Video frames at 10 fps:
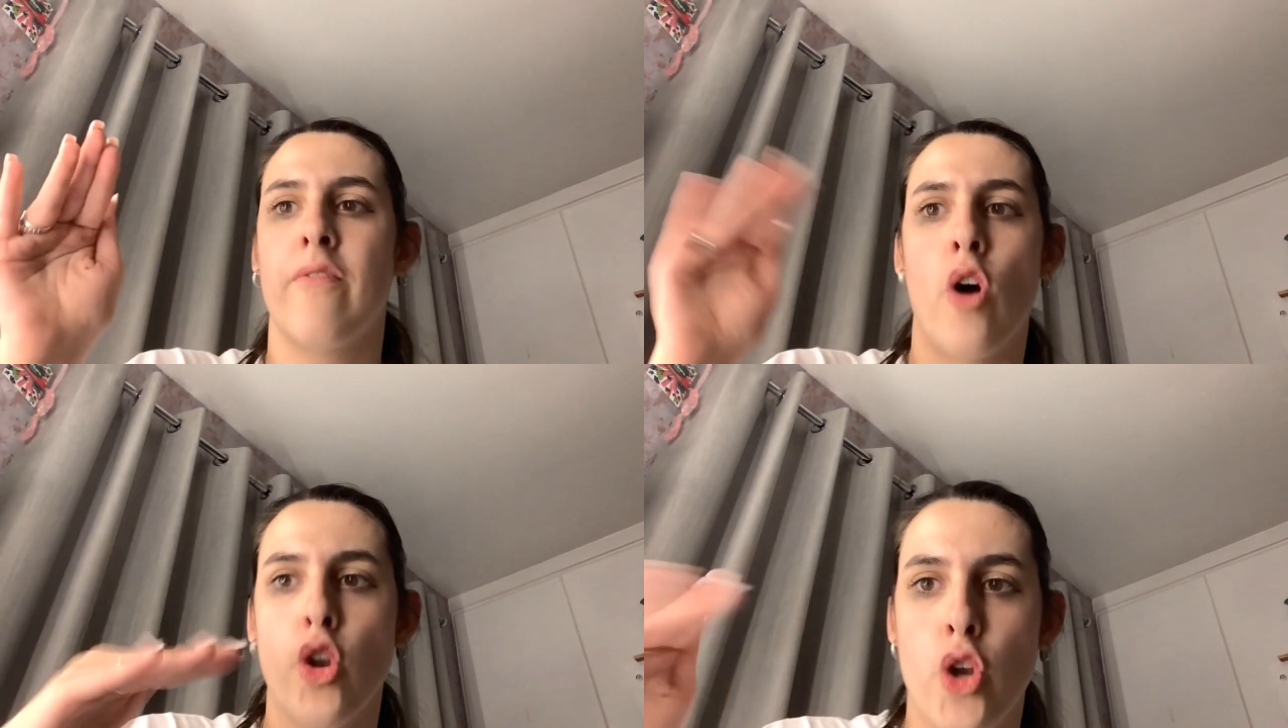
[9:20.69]

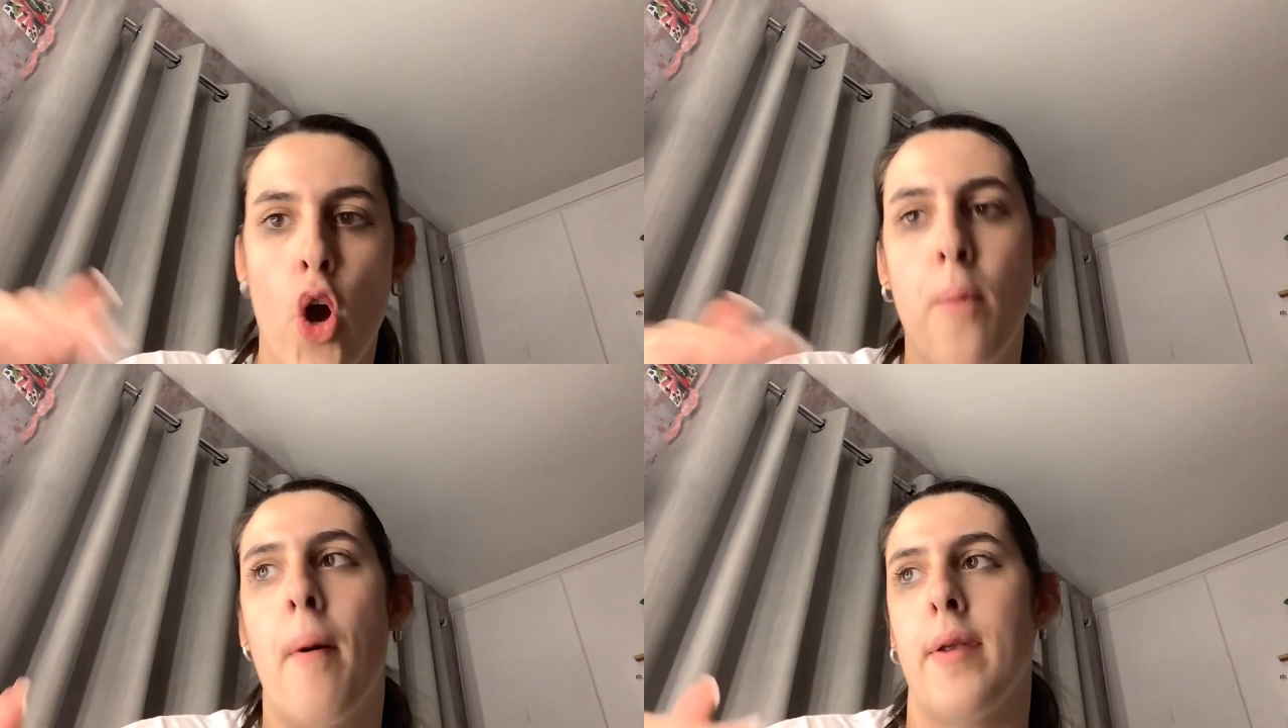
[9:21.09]
for
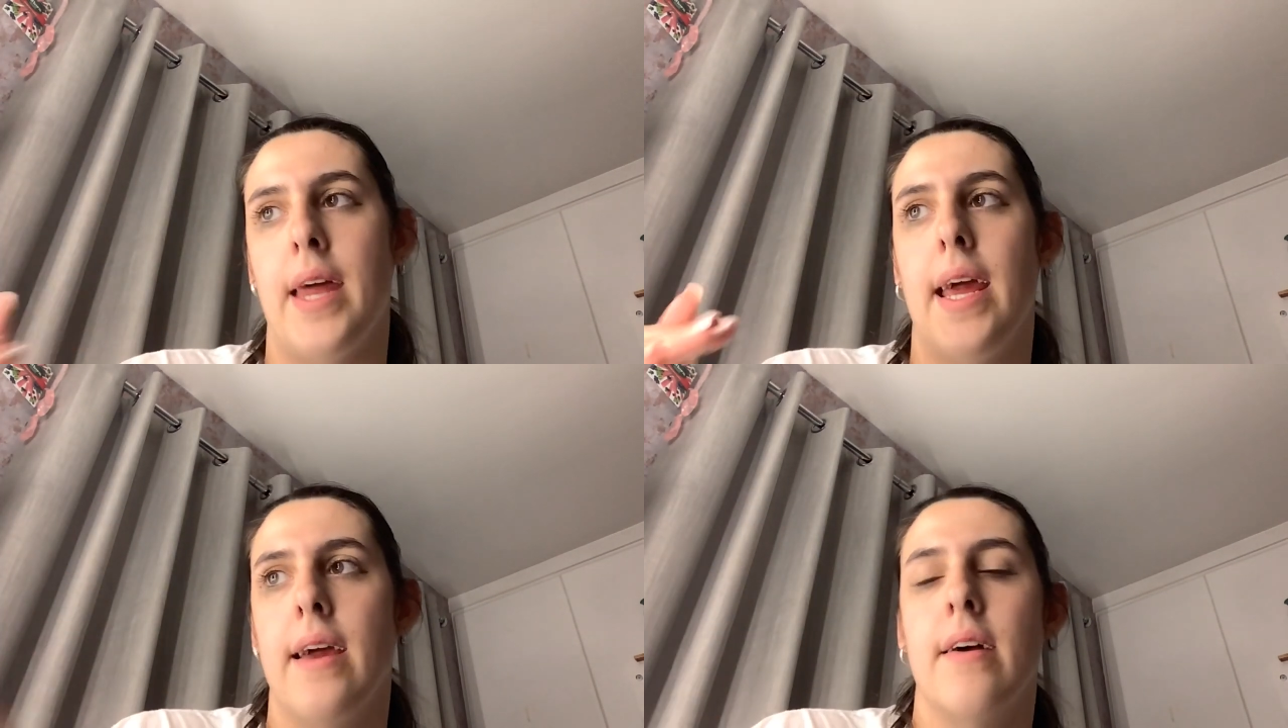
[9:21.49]

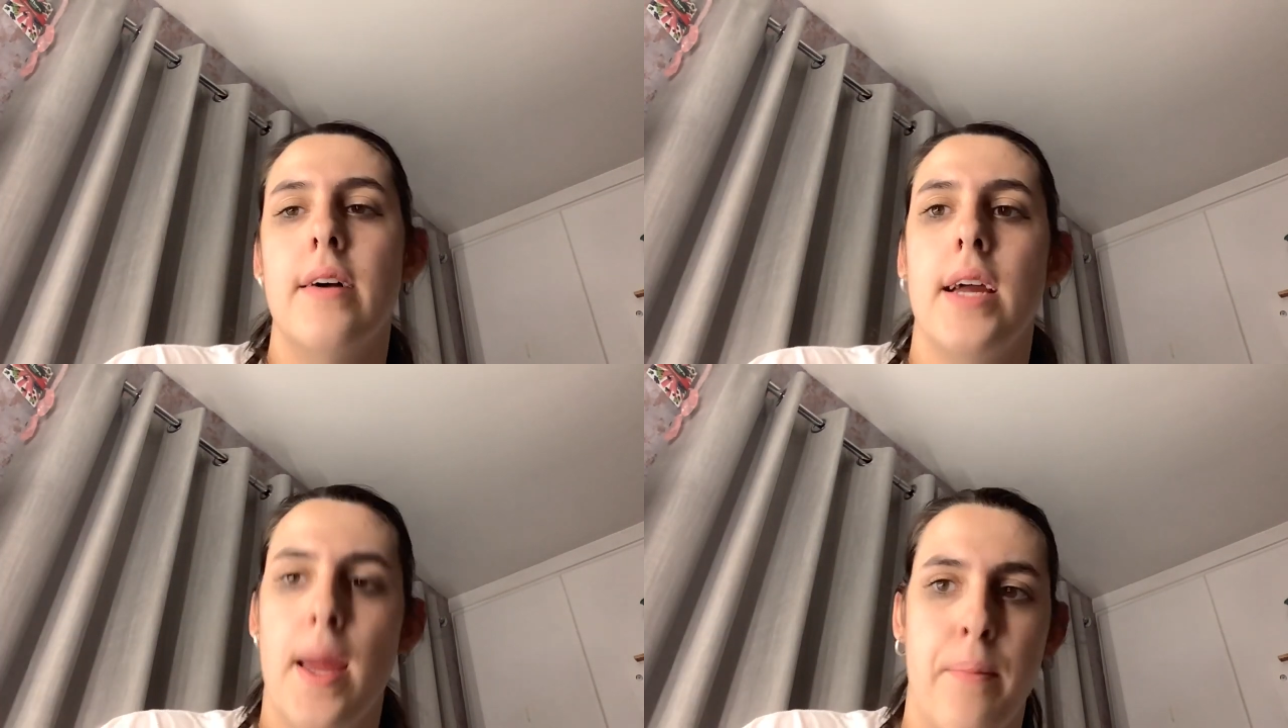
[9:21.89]
nobody
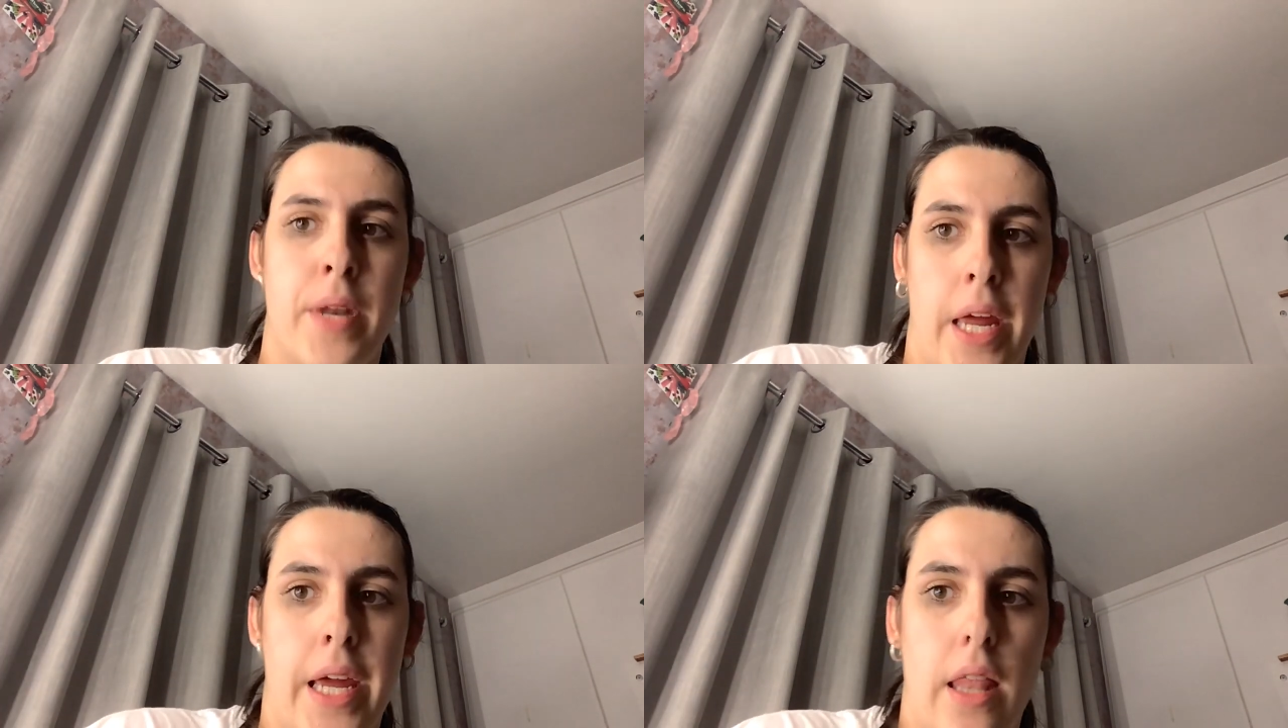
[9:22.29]
in
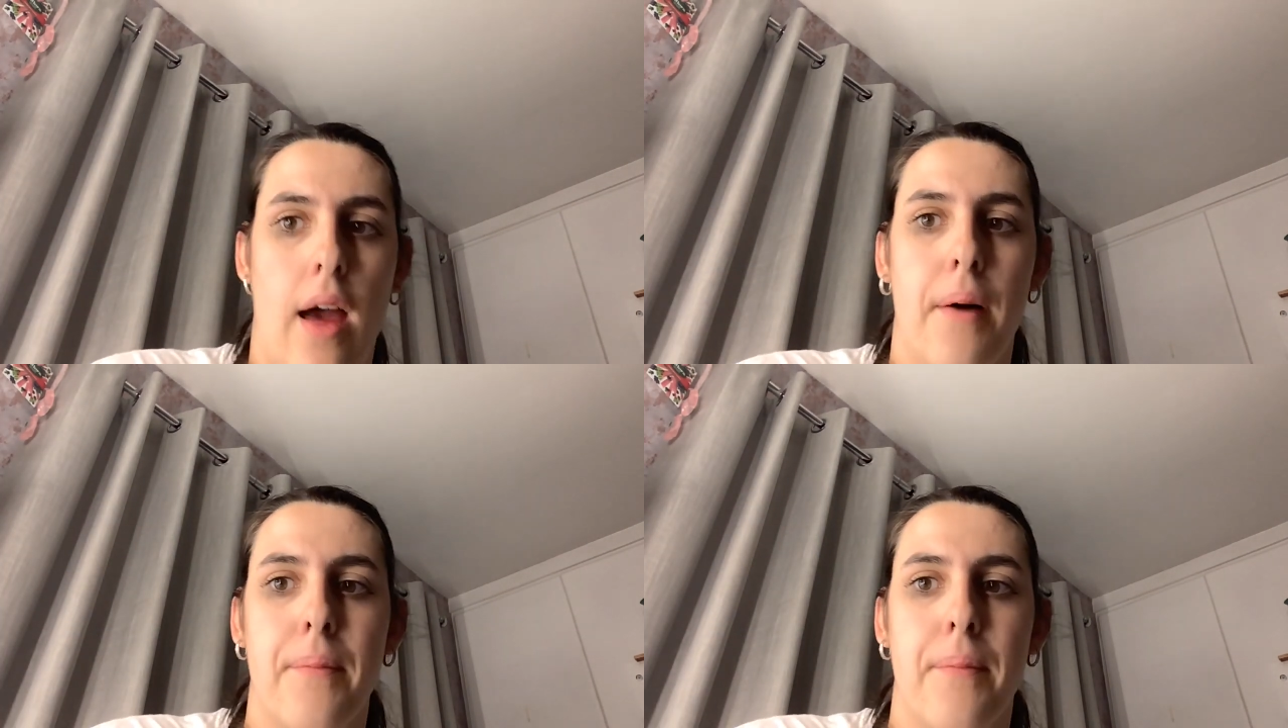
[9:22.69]
particular